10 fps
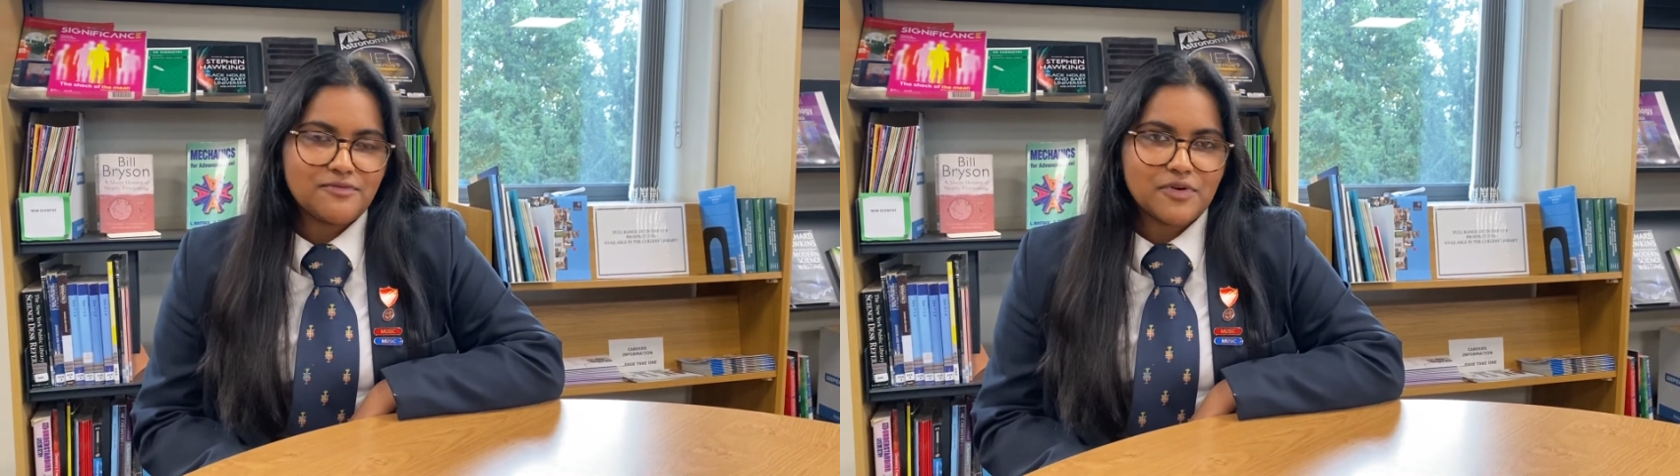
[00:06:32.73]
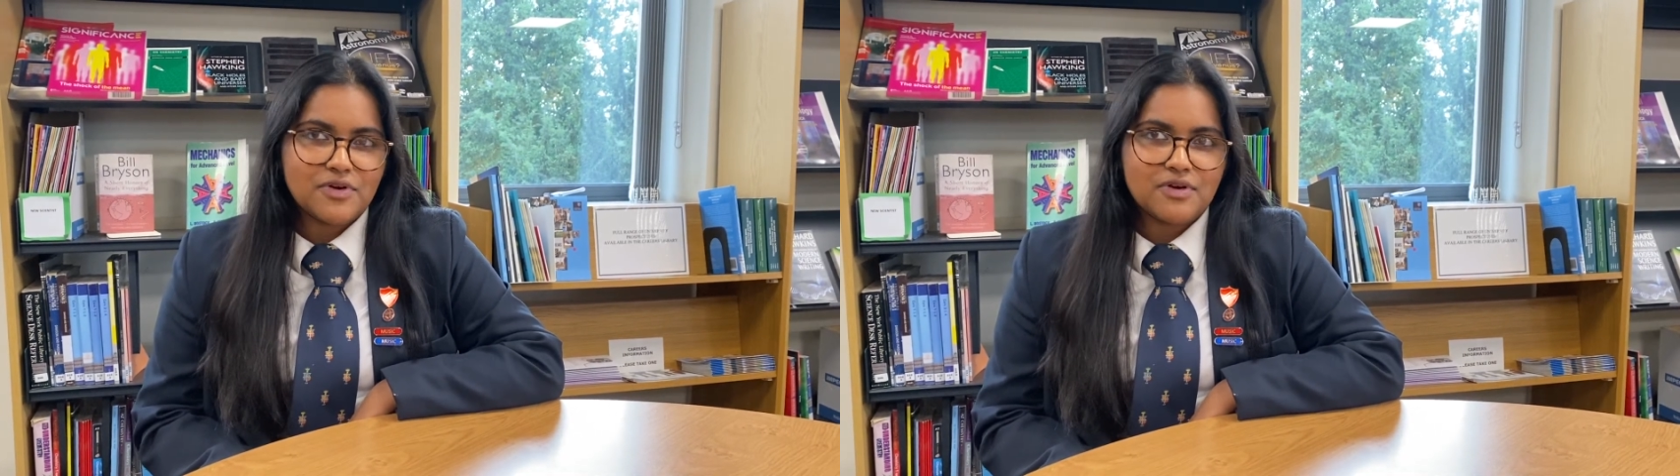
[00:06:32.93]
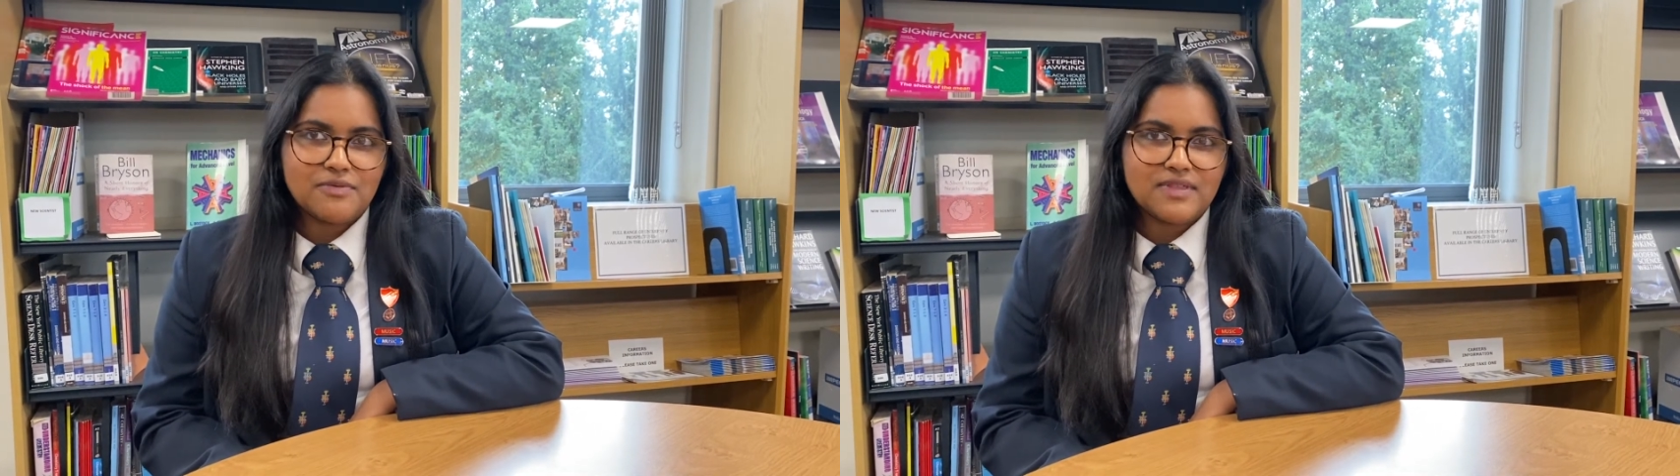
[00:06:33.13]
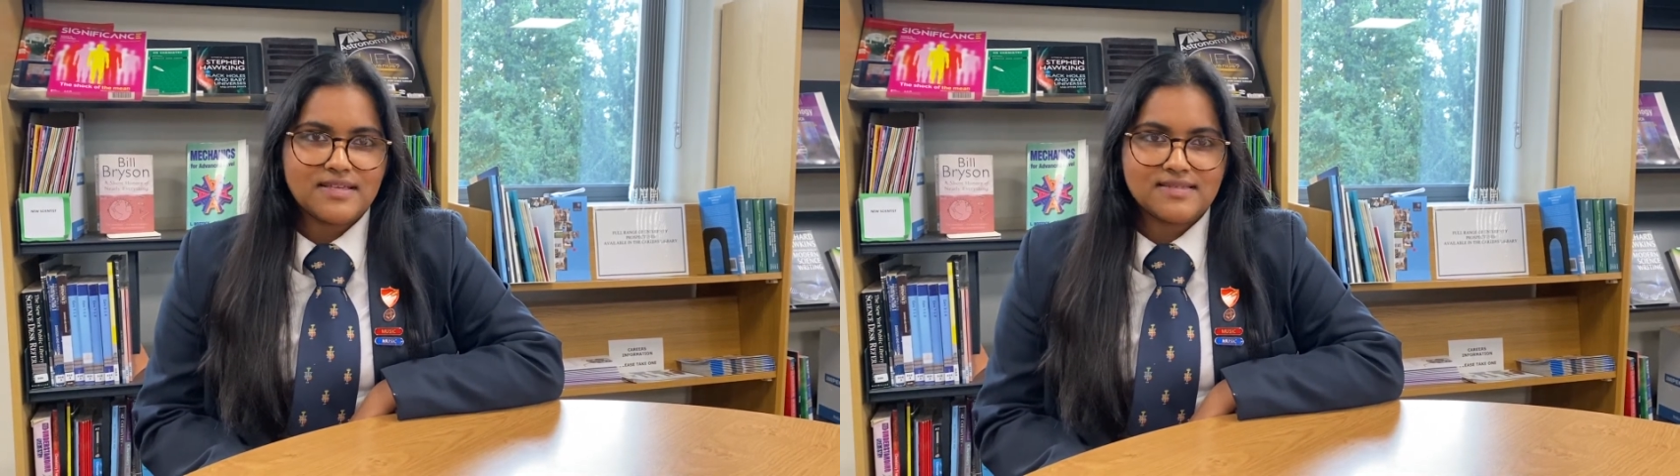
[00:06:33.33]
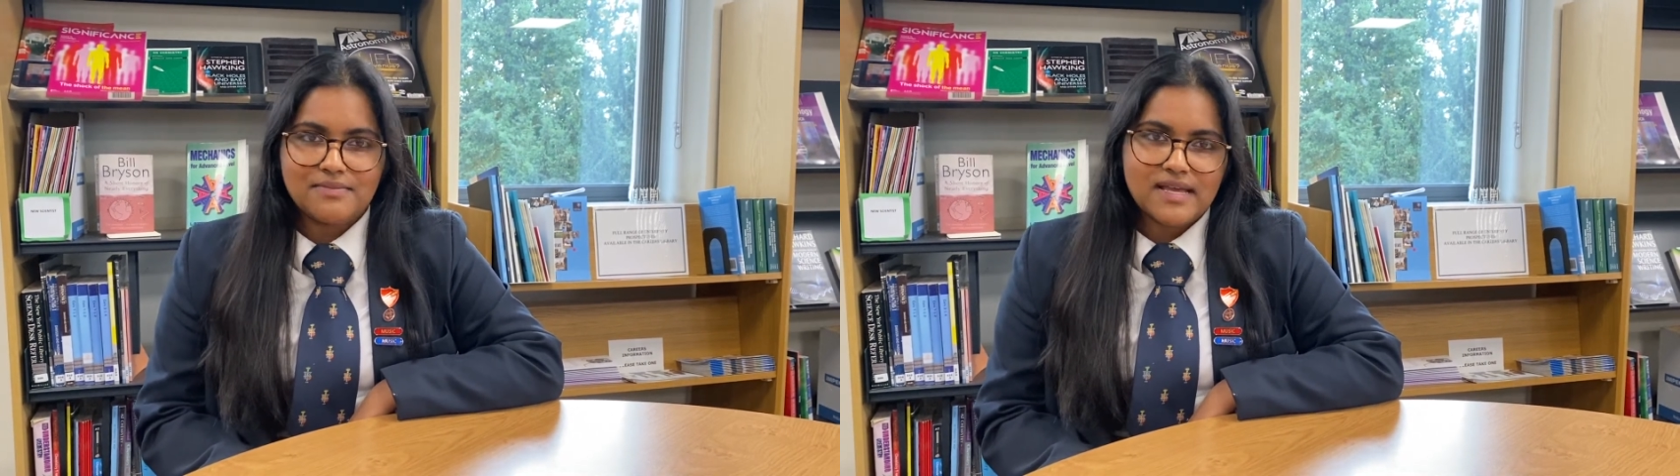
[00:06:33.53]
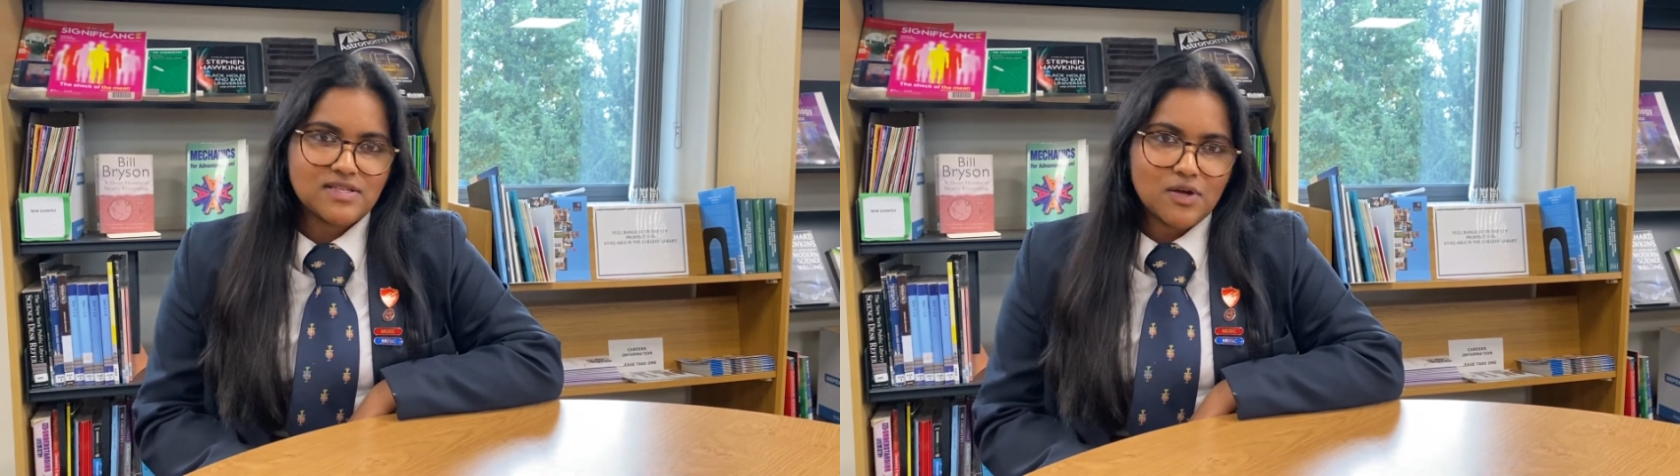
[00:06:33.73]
for these amazing